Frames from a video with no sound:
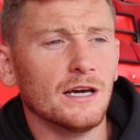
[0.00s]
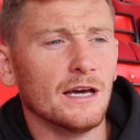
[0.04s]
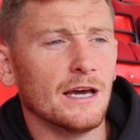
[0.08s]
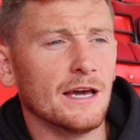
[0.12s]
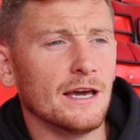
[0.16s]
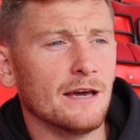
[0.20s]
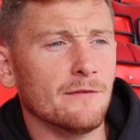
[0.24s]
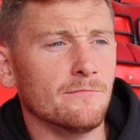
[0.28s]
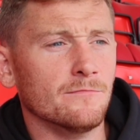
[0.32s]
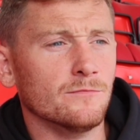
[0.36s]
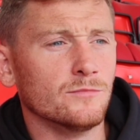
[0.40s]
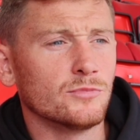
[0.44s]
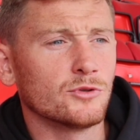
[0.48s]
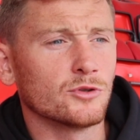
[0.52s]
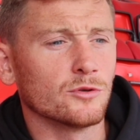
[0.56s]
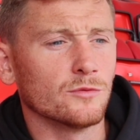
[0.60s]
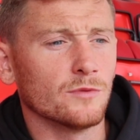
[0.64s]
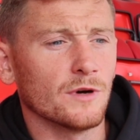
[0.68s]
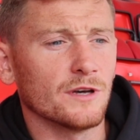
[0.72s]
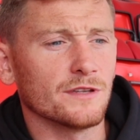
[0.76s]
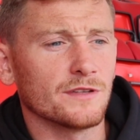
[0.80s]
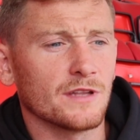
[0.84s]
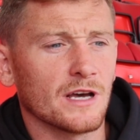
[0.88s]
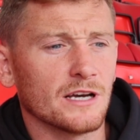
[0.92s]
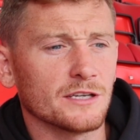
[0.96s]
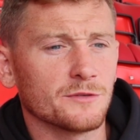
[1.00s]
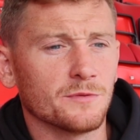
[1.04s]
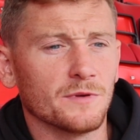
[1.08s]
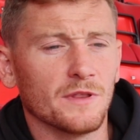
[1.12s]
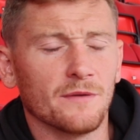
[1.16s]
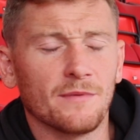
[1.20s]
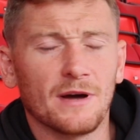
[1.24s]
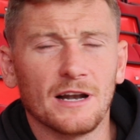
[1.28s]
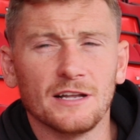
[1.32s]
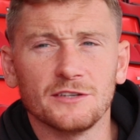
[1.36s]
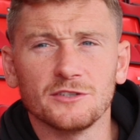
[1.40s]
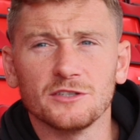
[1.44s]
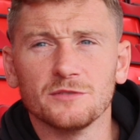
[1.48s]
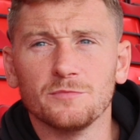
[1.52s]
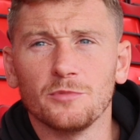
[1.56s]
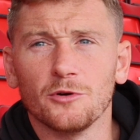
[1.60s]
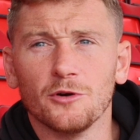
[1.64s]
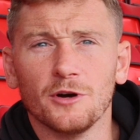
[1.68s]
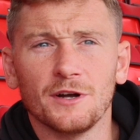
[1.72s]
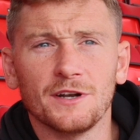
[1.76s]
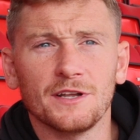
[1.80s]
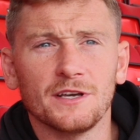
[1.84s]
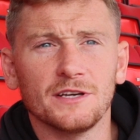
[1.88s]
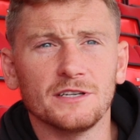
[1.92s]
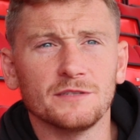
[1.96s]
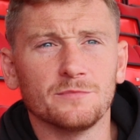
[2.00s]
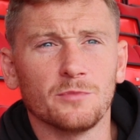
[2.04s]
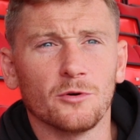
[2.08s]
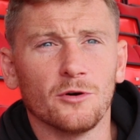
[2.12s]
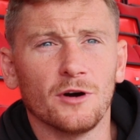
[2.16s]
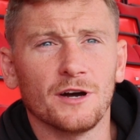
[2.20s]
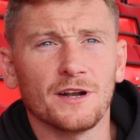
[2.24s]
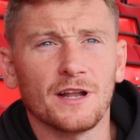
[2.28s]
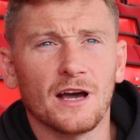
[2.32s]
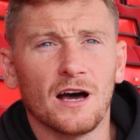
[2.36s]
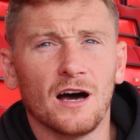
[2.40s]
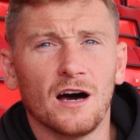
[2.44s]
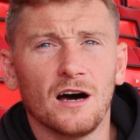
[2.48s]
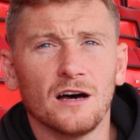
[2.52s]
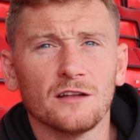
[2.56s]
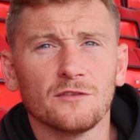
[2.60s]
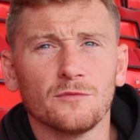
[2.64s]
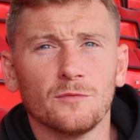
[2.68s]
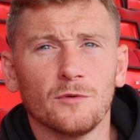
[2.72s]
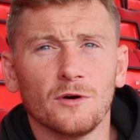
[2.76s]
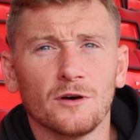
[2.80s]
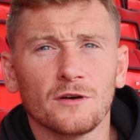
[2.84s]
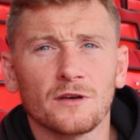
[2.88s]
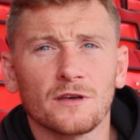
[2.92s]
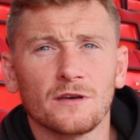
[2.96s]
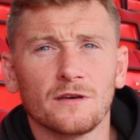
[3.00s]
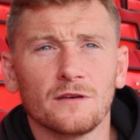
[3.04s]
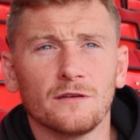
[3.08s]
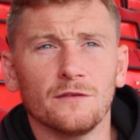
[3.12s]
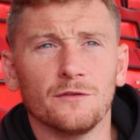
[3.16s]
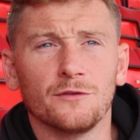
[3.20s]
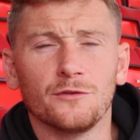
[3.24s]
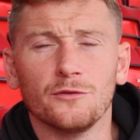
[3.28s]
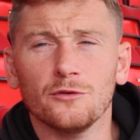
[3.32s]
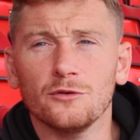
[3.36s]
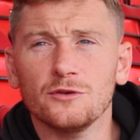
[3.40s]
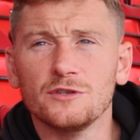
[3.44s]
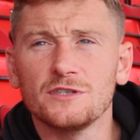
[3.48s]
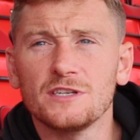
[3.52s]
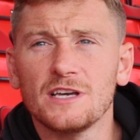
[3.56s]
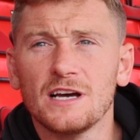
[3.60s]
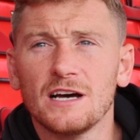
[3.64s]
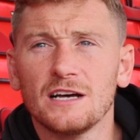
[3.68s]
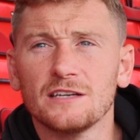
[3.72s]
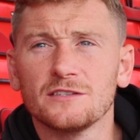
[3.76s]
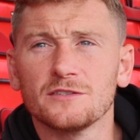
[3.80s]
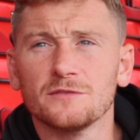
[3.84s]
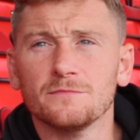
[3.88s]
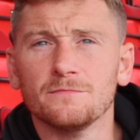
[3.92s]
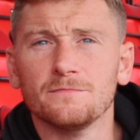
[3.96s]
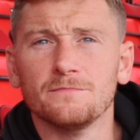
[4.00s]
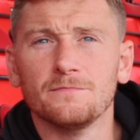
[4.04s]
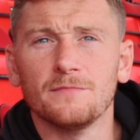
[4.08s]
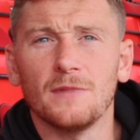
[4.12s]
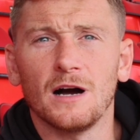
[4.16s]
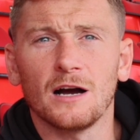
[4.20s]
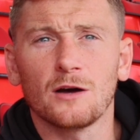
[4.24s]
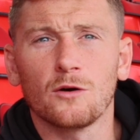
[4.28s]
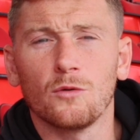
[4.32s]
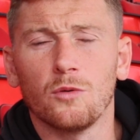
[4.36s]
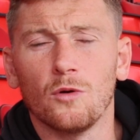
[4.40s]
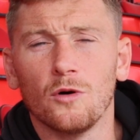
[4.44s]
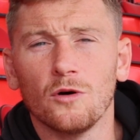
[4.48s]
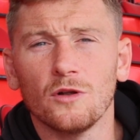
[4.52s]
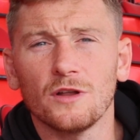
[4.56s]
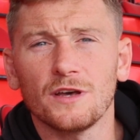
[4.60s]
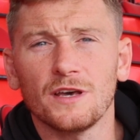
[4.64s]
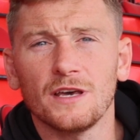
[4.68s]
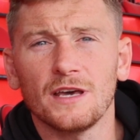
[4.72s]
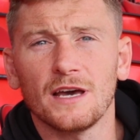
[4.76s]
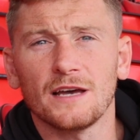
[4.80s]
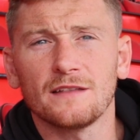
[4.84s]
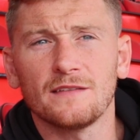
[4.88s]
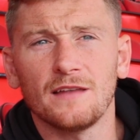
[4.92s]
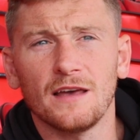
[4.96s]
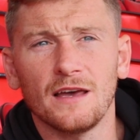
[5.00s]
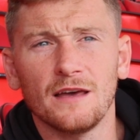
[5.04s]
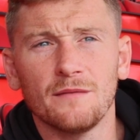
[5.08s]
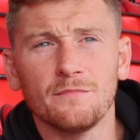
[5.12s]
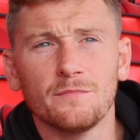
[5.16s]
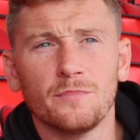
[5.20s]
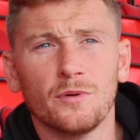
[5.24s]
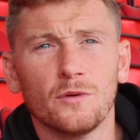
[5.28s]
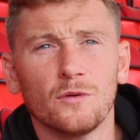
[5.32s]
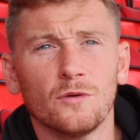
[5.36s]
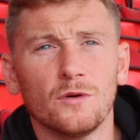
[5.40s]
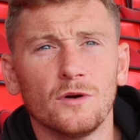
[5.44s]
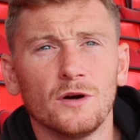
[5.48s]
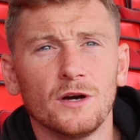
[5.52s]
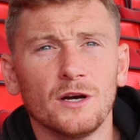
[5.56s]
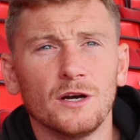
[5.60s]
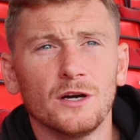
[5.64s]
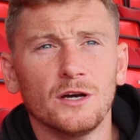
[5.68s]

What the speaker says: That's what the manager's brought in. He's brought in a hard work, enthusiasm, a quality, a tempo.